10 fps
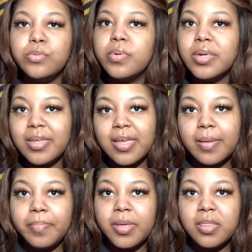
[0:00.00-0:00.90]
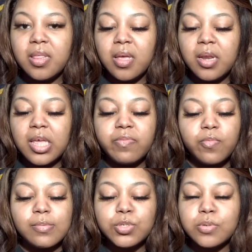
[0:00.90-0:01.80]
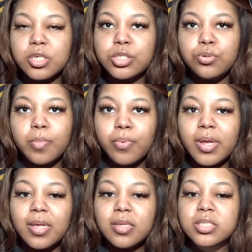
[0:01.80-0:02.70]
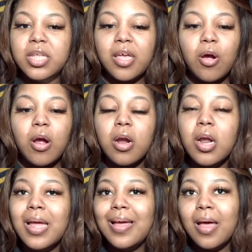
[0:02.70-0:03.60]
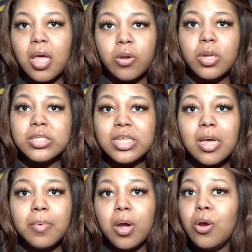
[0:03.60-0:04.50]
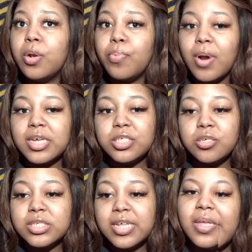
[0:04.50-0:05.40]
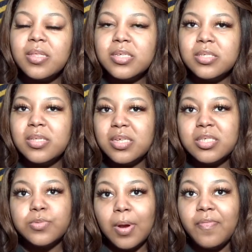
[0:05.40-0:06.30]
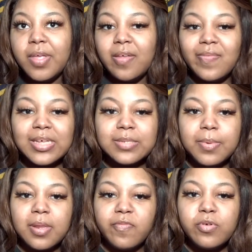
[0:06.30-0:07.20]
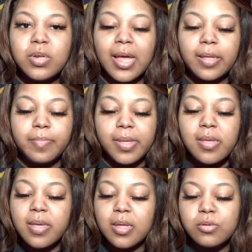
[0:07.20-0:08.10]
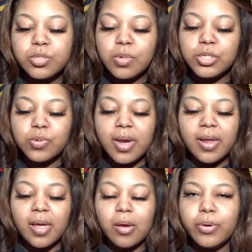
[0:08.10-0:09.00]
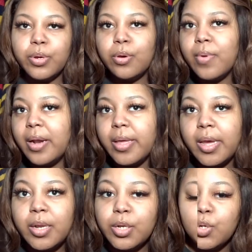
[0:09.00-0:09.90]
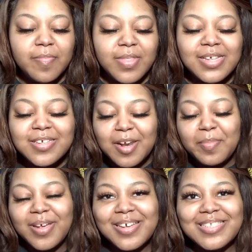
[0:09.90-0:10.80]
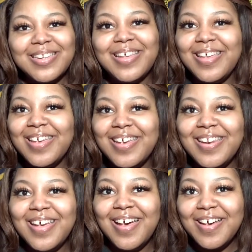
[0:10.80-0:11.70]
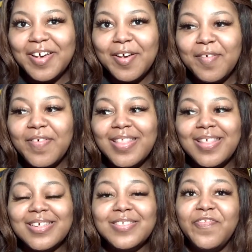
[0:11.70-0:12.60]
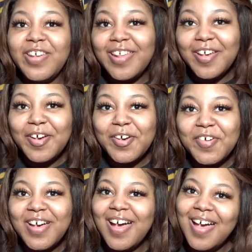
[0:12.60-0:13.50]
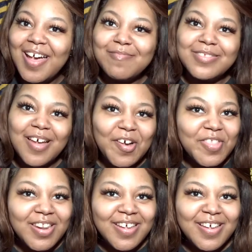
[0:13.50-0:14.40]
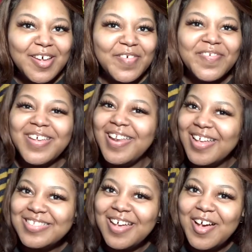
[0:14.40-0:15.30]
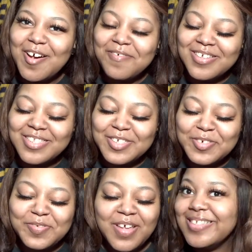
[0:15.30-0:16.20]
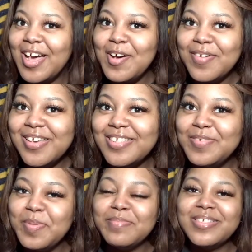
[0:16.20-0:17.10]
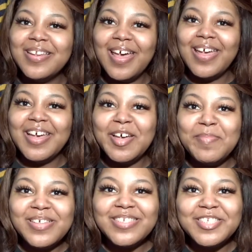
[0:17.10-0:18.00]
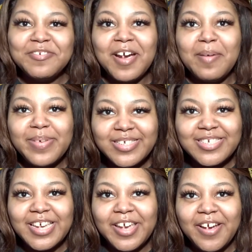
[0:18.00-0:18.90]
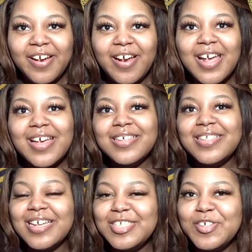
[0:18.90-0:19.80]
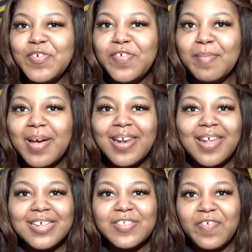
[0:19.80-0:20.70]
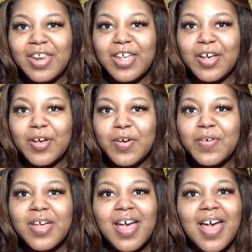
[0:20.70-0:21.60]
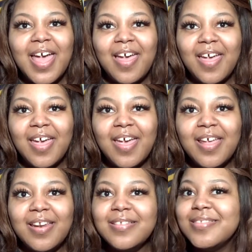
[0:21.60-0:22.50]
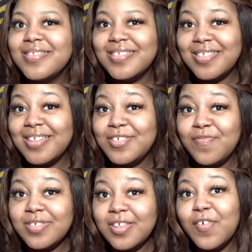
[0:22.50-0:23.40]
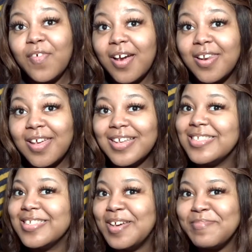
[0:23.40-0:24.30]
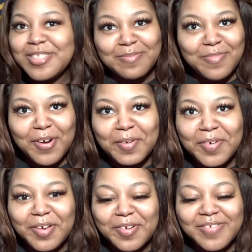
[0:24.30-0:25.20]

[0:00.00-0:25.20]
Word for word: You really can't beat that. Even with drugstore brands, they are um, the, some are on the pricier side. I think this, this is worth the investment. If you're like me and you just want to try it out, go right ahead and do it. That's going to bring us to the end of this video. I have talked enough, as I always do. As always, remember to like, comment, subscribe, and share. Stay tuned for my next video. And stay tuned for Sticker Friday because it's coming tomorrow.